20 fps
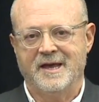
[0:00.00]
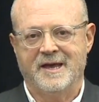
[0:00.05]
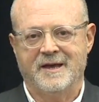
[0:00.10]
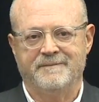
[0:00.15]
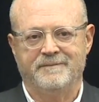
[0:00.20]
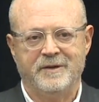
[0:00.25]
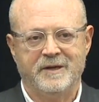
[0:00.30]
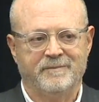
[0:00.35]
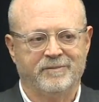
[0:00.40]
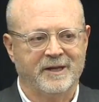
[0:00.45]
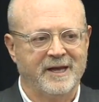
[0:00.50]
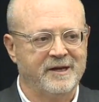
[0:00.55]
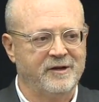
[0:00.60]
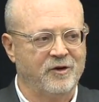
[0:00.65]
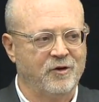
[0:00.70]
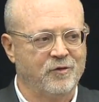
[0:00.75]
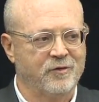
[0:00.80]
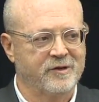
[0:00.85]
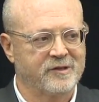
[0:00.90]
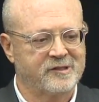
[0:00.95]
And people I
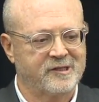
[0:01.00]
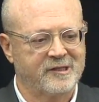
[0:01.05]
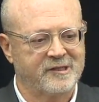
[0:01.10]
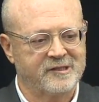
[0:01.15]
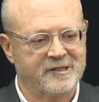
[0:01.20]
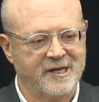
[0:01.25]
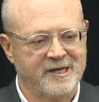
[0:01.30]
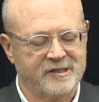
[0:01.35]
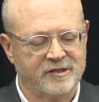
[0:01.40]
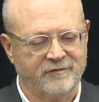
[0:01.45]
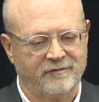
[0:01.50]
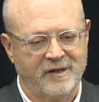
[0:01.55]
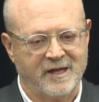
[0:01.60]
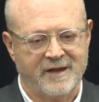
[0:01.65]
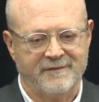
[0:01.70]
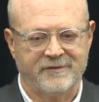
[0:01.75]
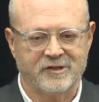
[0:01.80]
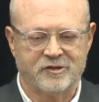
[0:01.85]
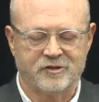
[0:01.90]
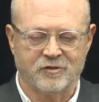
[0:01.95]
know who are successful
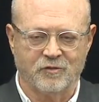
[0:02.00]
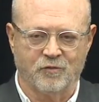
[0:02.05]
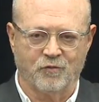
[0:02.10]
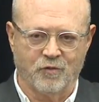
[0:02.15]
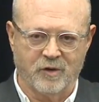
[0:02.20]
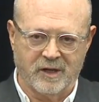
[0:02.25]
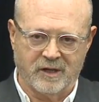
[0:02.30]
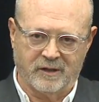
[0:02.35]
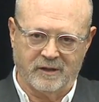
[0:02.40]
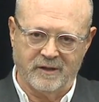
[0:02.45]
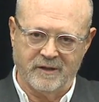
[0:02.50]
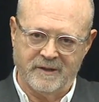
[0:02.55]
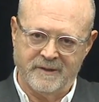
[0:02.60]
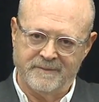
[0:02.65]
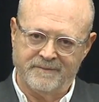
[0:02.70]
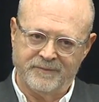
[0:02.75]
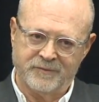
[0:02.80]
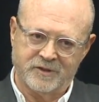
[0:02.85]
have this will